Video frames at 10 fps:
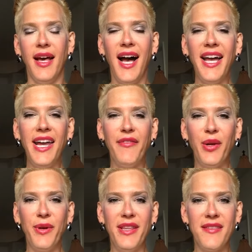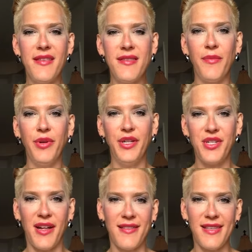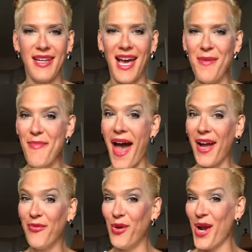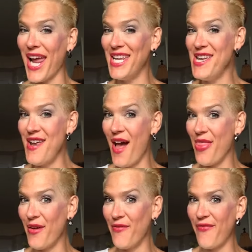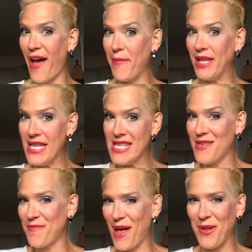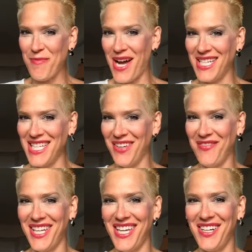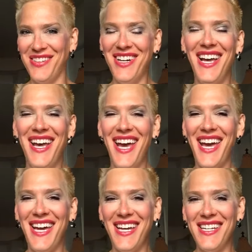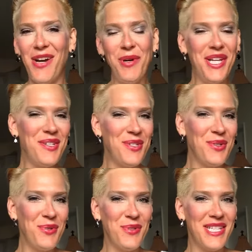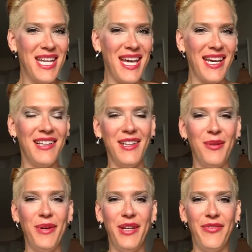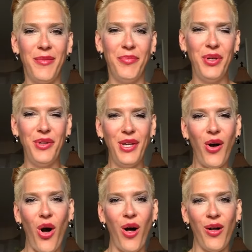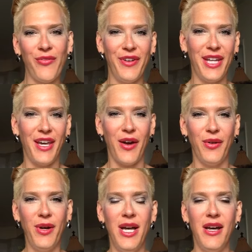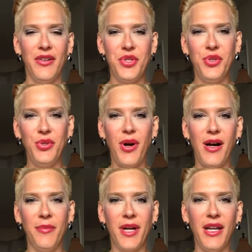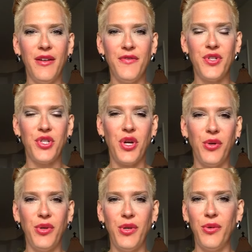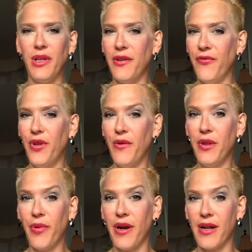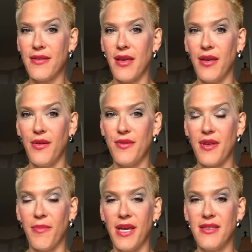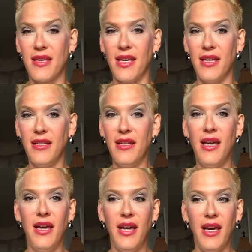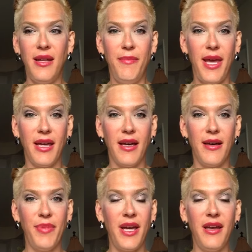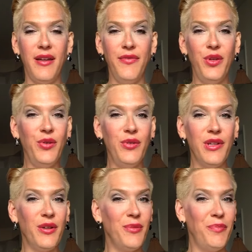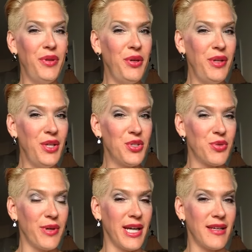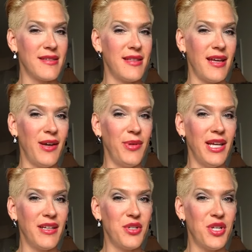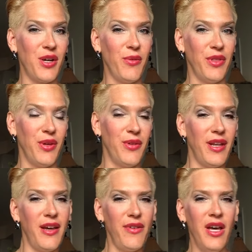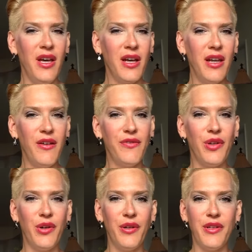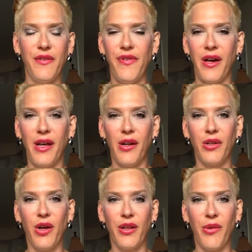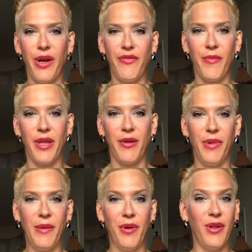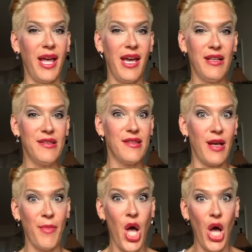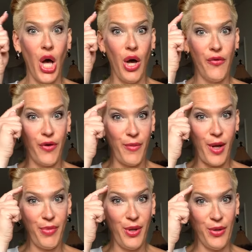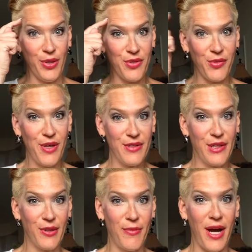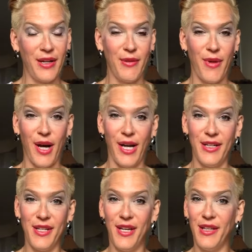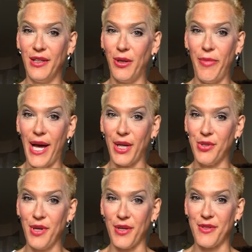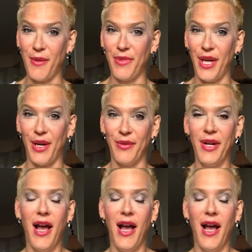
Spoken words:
Hi everyone, this is Sabrine Johnson. I'm back for another fabulous spellbinding video, and I wanted to do today a little bit of a beauty haul video to kind of show you a few of the products I use on my skin and makeup, and a few little beauty tricks that I would like to share with you that I've kind of learned and found out along the way from other people, and some from up here in this crazy little mind of mine, little bag of tricks up there.